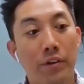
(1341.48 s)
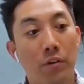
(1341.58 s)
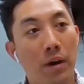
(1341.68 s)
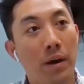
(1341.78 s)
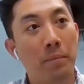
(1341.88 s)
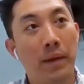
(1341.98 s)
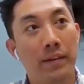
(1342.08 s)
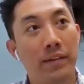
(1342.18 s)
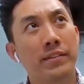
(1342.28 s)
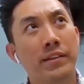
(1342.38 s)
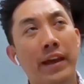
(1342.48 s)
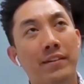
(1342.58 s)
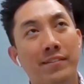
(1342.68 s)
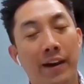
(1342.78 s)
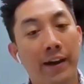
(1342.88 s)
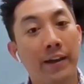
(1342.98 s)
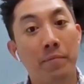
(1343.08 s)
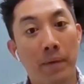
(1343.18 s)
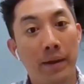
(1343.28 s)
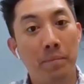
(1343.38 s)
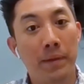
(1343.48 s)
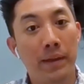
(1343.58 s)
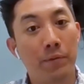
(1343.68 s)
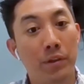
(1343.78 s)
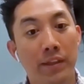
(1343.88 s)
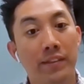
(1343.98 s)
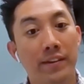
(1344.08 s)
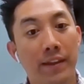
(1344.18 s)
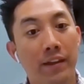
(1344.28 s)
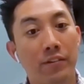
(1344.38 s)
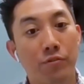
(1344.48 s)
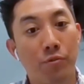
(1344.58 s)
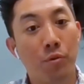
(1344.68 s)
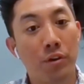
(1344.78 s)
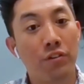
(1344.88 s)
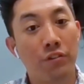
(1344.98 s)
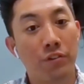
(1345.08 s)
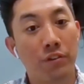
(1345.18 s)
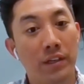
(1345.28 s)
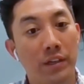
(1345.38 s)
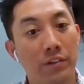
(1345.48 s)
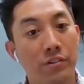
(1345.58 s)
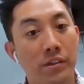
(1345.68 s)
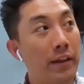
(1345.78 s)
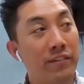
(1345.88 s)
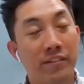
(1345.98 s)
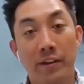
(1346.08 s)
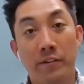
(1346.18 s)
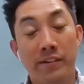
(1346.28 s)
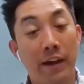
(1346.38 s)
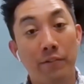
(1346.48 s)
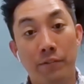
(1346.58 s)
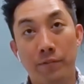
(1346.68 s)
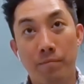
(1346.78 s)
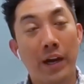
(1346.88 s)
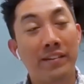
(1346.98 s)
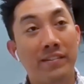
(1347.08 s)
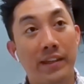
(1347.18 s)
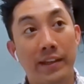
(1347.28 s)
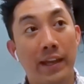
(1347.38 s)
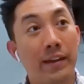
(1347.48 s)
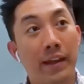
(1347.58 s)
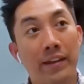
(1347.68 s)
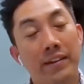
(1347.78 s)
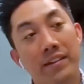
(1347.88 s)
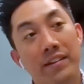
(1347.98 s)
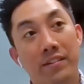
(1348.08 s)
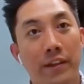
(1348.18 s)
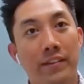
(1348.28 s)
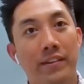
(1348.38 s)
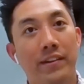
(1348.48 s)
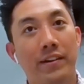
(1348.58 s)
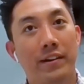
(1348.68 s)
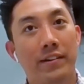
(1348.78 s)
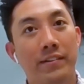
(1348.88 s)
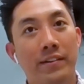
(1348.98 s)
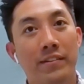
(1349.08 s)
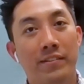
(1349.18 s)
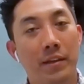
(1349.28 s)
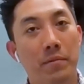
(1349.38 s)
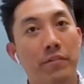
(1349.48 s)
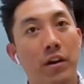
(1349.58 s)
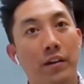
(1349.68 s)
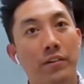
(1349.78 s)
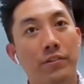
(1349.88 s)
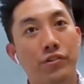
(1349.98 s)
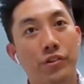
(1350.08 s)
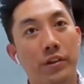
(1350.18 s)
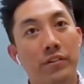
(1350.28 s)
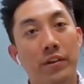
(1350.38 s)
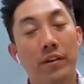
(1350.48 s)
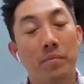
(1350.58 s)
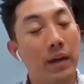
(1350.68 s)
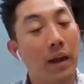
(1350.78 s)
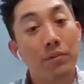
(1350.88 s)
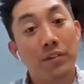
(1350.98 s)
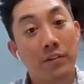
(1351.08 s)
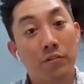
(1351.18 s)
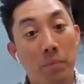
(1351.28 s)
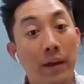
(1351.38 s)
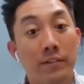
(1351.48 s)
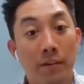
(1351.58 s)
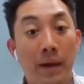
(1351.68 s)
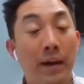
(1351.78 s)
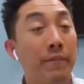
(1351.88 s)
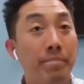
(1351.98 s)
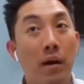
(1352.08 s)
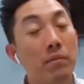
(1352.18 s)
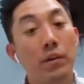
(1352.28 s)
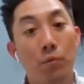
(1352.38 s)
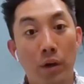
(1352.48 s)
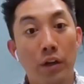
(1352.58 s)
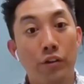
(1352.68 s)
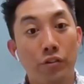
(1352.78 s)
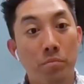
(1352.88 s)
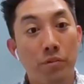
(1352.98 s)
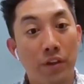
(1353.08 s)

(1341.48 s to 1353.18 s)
go up, and the next hike might be within the next 1 or 2 years. It's going to sound drastic, and it is in the scheme of condo insurance, but I would expect about probably a 100%